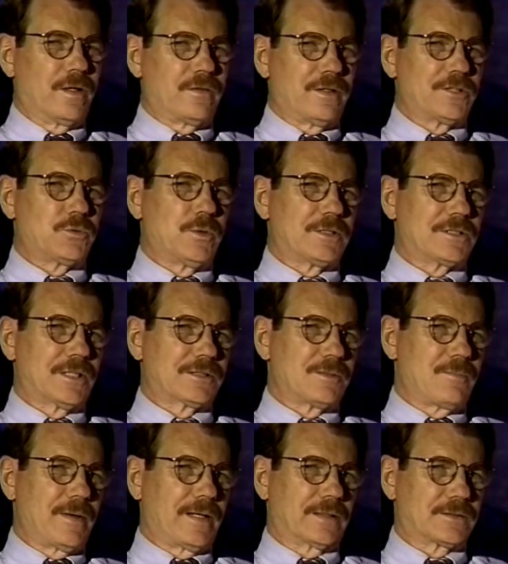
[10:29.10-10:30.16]
of the things we talked
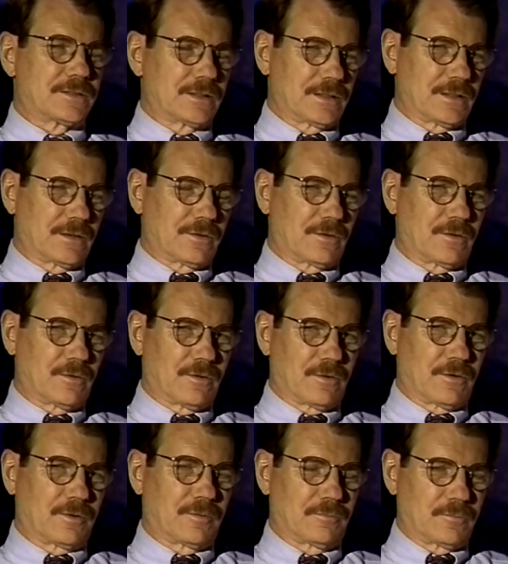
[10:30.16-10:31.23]
about
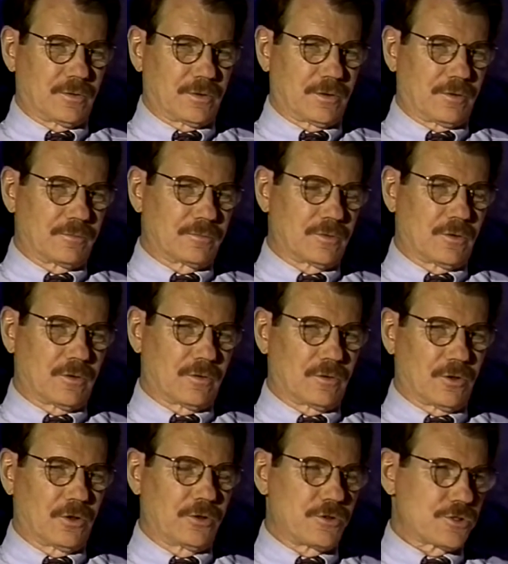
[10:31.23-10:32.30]
on our
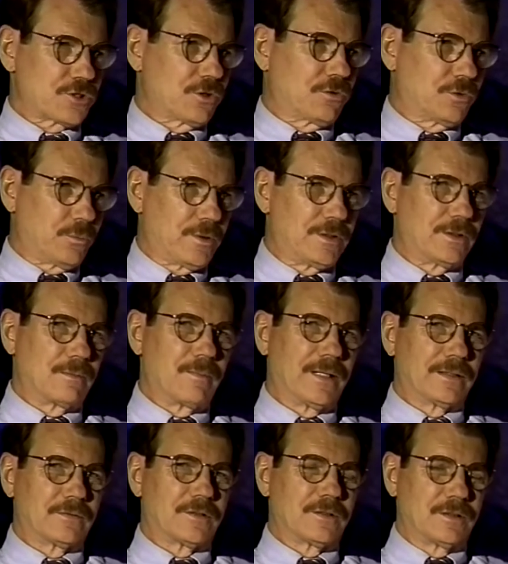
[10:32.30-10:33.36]
earlier show that we did
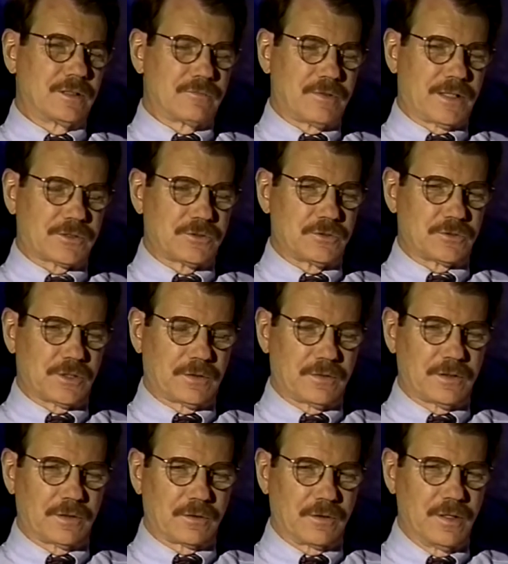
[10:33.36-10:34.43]
about the Fox Tucson
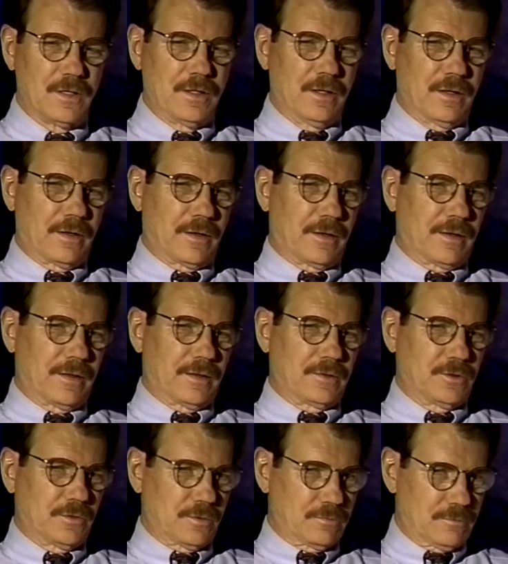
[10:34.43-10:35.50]
Theatre, and
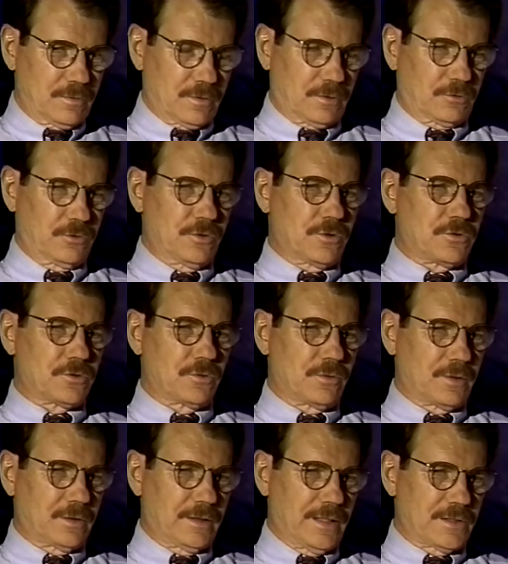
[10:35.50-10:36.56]
you had alluded to
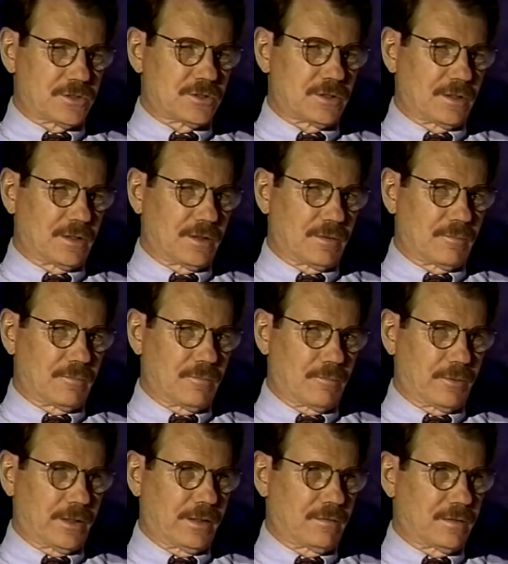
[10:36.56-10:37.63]
it, and that's
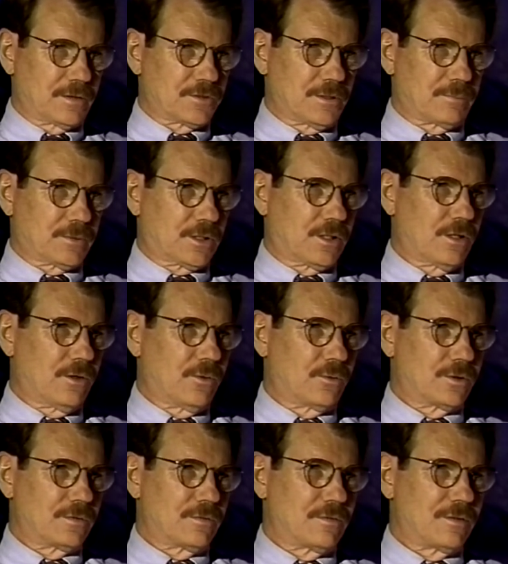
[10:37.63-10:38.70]
bringing things up to
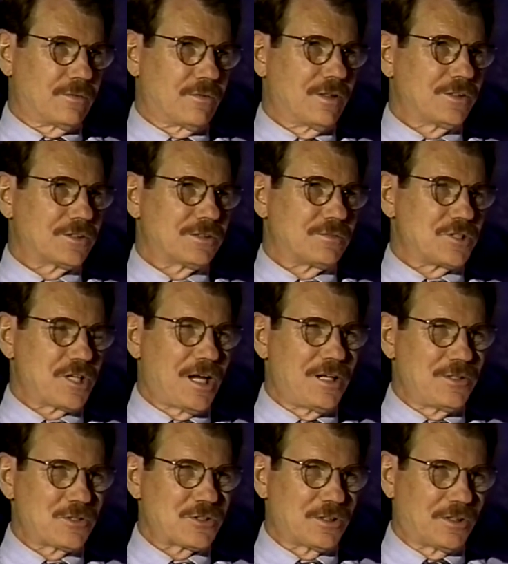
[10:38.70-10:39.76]
code, and things have
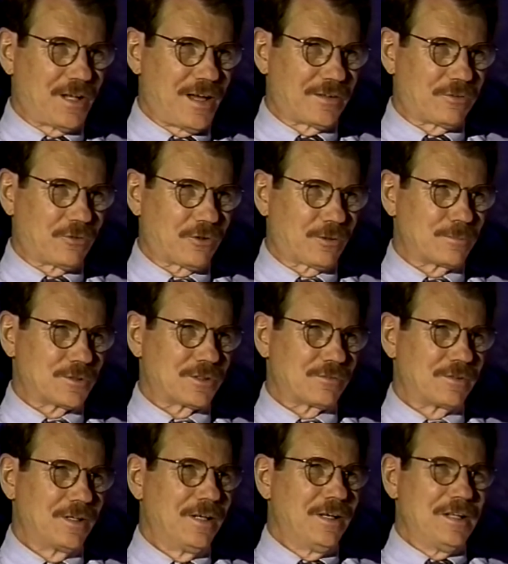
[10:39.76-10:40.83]
changed a lot in terms of
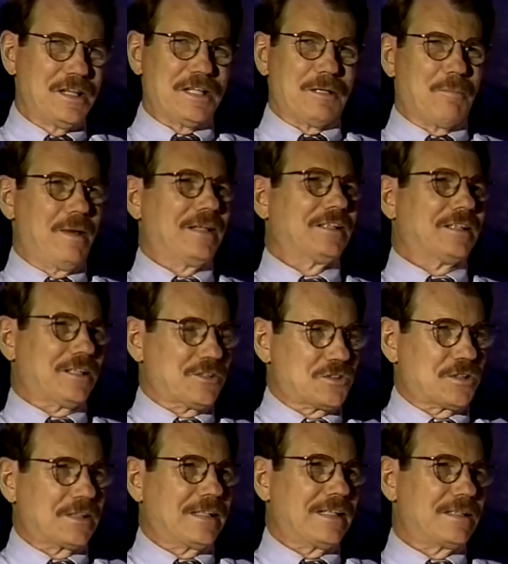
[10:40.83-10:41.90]
the amenities
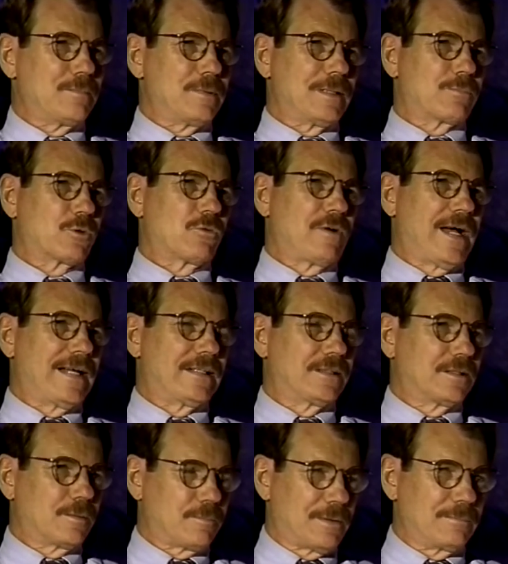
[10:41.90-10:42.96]
that need to be provided
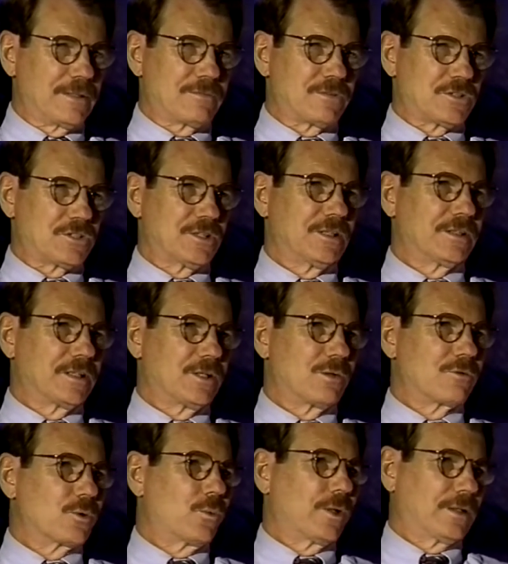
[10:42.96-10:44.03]
in a public facility
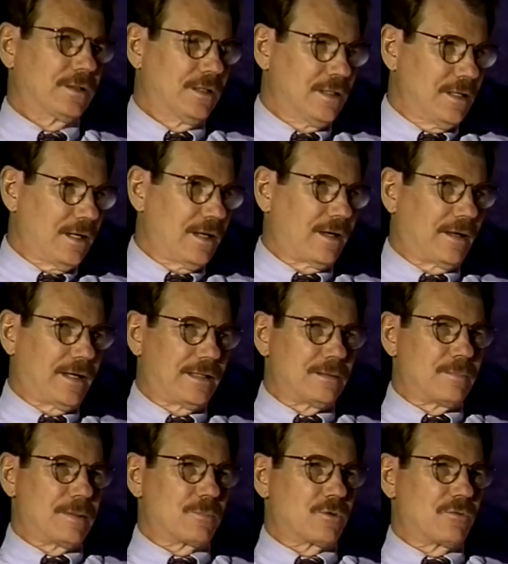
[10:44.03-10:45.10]
over what had to
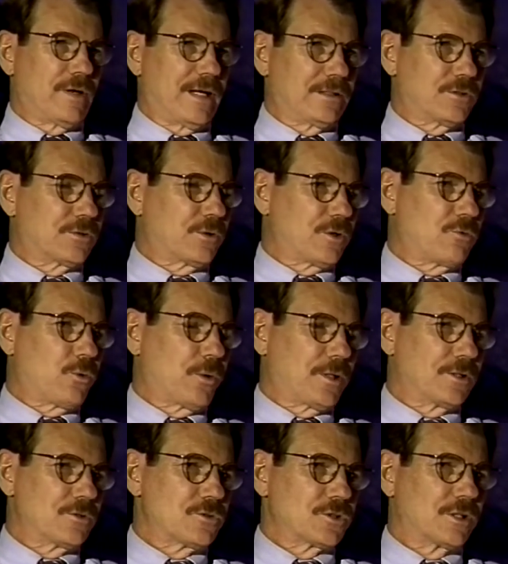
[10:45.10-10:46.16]
be provided 30, 40
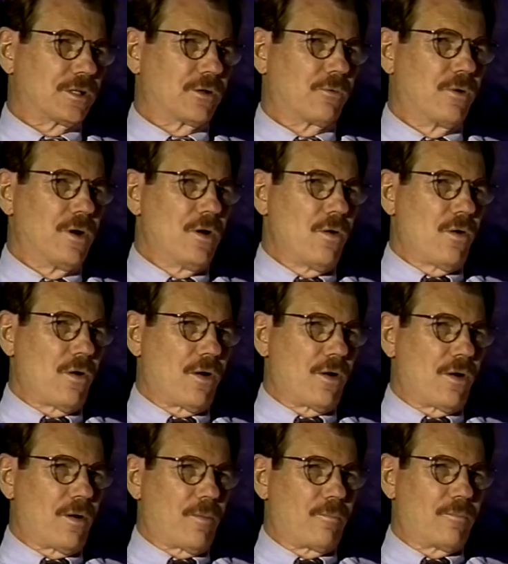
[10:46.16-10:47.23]
years ago.
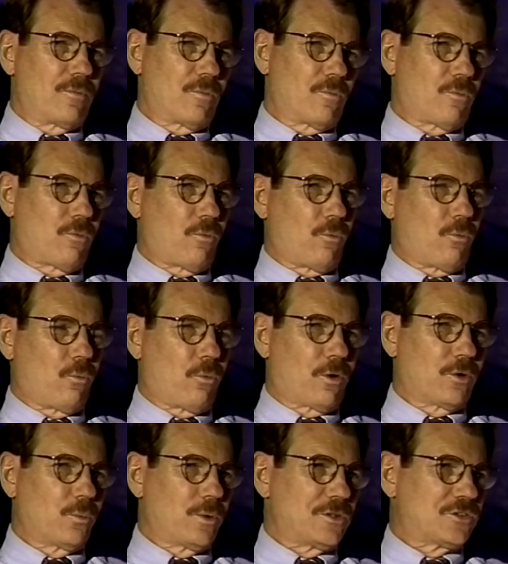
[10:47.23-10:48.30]

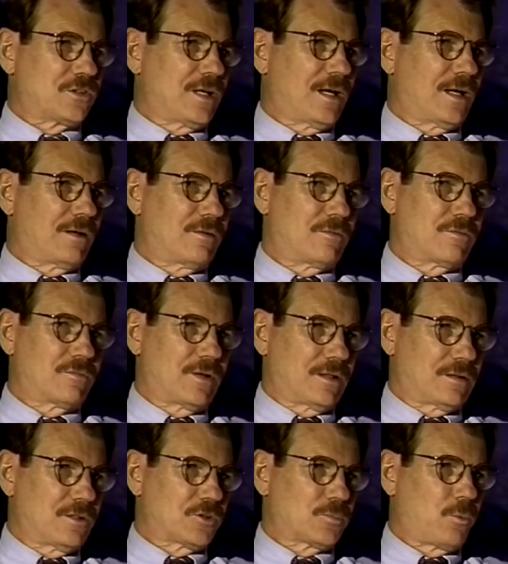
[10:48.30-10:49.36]
Where do we stand
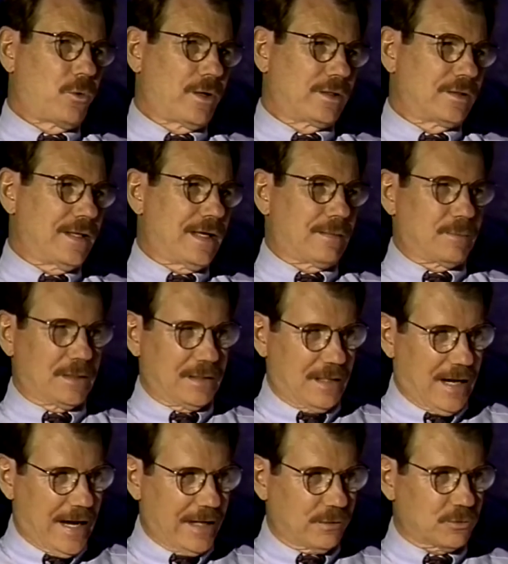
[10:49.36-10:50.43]
at this point in that? I mean, the
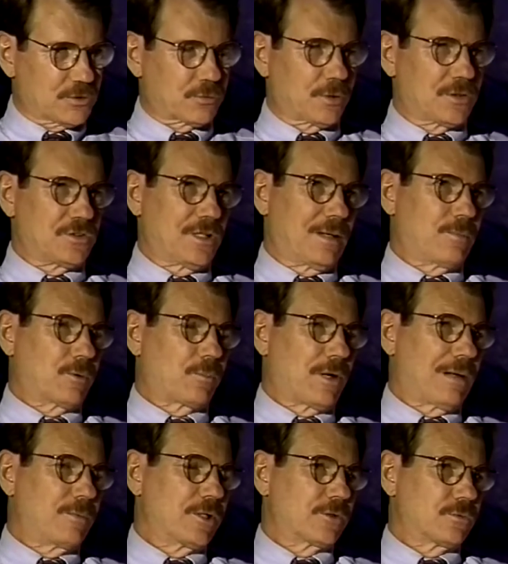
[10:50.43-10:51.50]
aisles, for example,
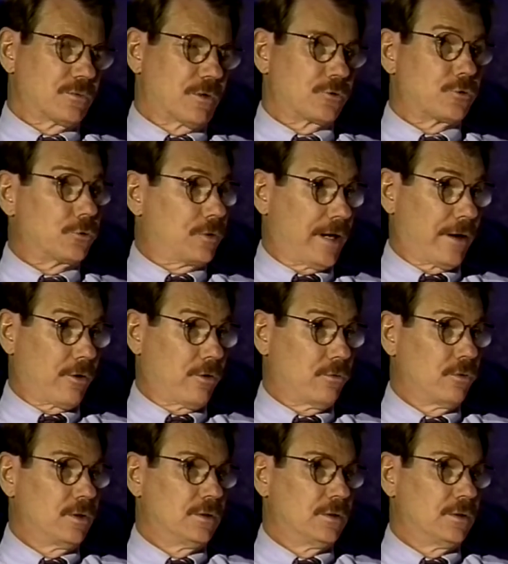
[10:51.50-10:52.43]
probably are too narrow.